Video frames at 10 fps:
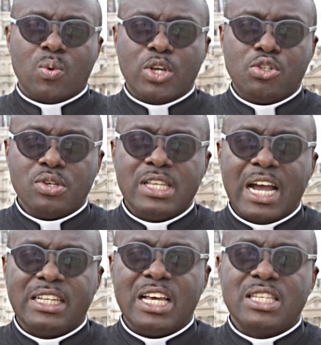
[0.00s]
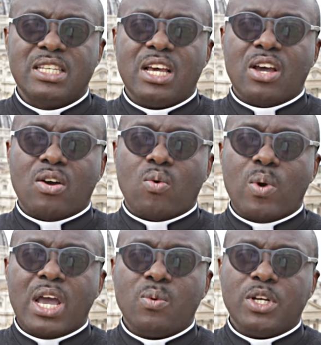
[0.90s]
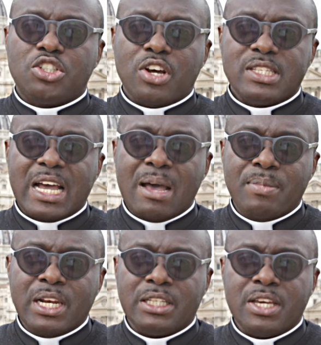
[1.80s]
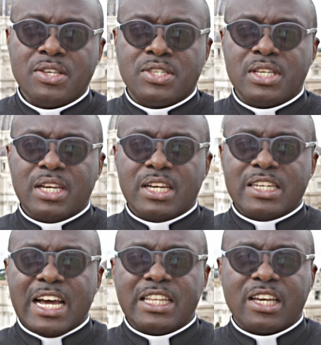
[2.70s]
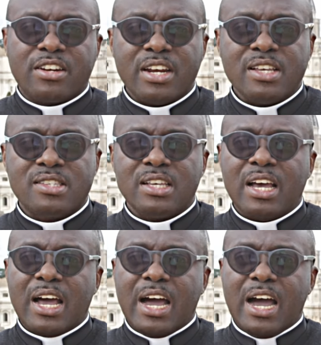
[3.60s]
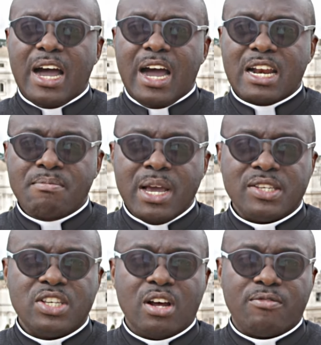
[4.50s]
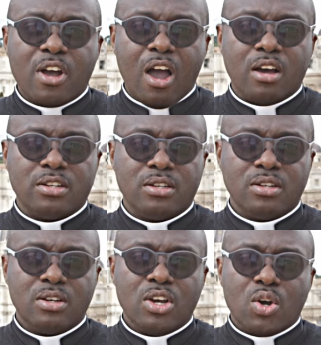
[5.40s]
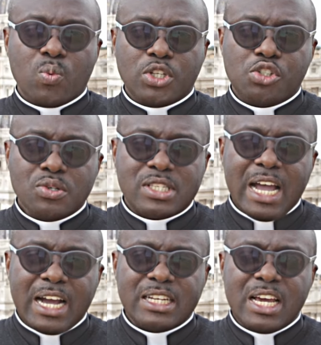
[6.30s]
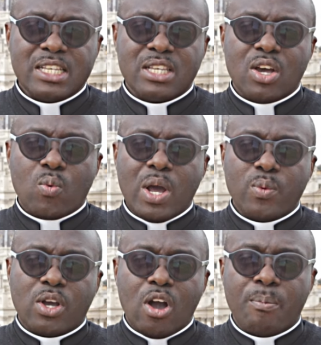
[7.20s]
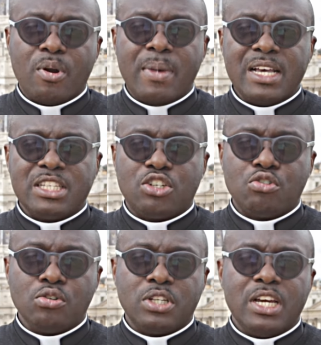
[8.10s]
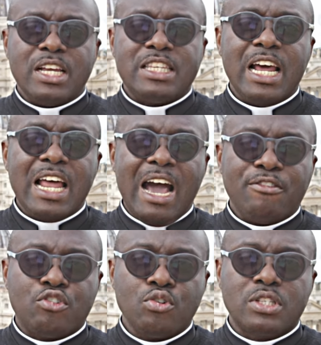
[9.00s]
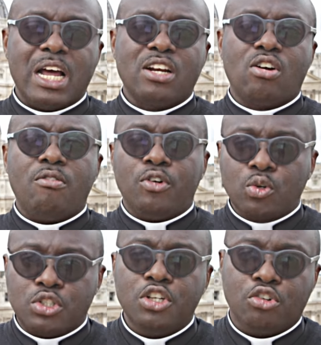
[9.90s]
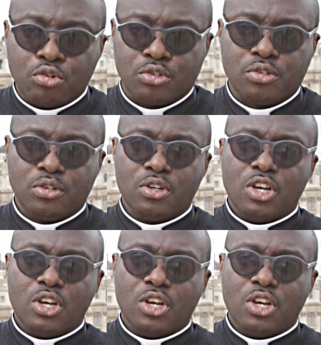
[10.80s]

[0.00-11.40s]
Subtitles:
We choose darkness when we trust our abilities than the grace and mercy of God. We choose darkness when we compromise the truth, tell half-truth, and convolute the truth.